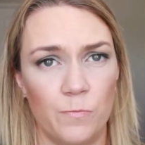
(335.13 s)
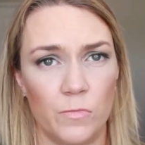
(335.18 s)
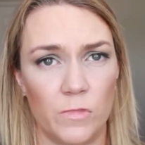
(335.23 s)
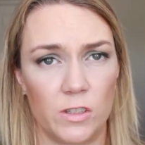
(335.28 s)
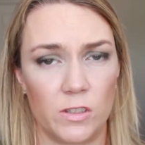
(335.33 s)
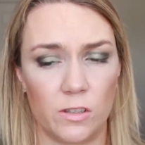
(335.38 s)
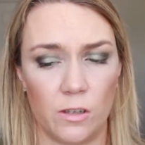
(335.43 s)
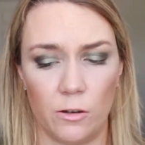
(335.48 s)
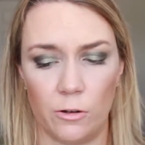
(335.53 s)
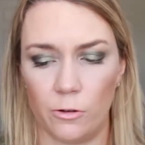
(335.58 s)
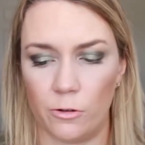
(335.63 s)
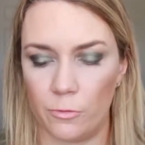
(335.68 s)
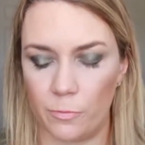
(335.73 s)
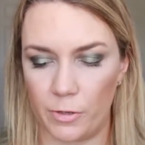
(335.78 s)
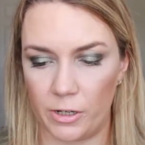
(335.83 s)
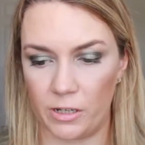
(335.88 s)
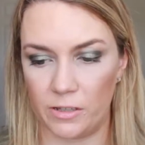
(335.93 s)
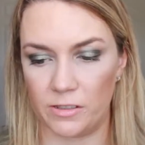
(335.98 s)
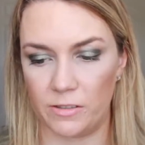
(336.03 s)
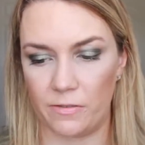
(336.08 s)
So
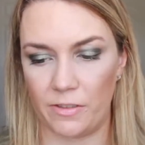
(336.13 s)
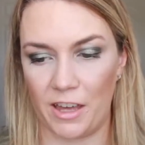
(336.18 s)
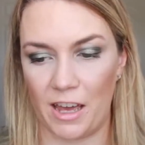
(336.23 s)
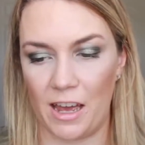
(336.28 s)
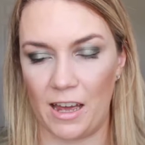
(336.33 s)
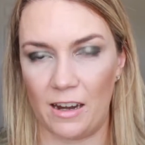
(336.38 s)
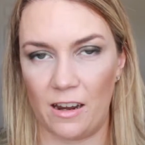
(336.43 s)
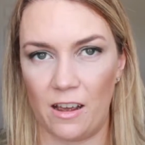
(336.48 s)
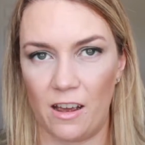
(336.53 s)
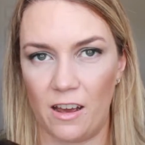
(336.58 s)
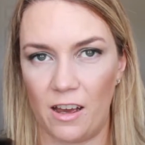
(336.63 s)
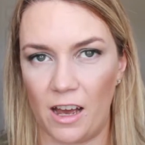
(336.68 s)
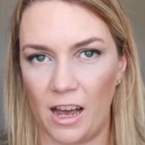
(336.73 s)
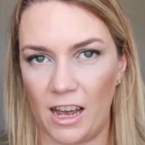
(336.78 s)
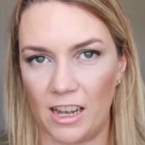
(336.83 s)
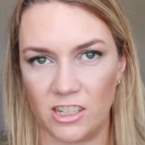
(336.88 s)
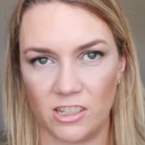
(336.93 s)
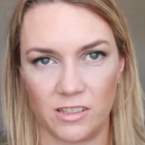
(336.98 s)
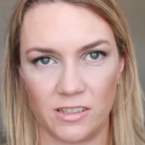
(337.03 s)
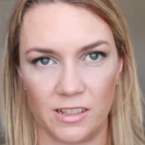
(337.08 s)
because of that,
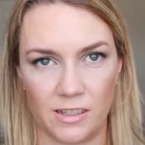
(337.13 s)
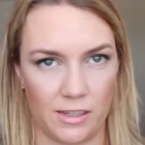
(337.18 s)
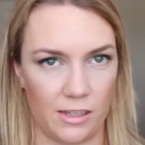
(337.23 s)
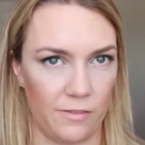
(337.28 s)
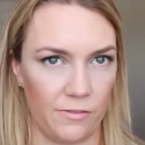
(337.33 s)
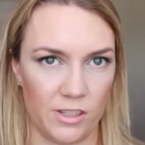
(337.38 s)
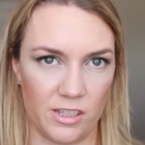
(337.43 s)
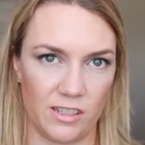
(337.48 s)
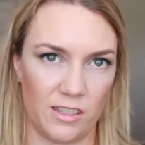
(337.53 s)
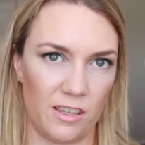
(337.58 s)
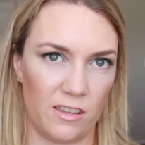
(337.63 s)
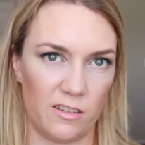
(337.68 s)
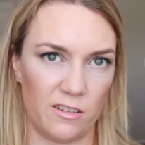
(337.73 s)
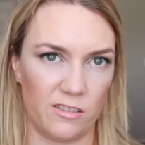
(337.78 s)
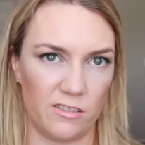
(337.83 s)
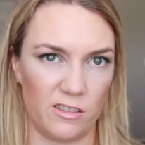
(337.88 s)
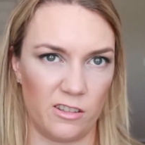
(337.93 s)
I just didn't love this either,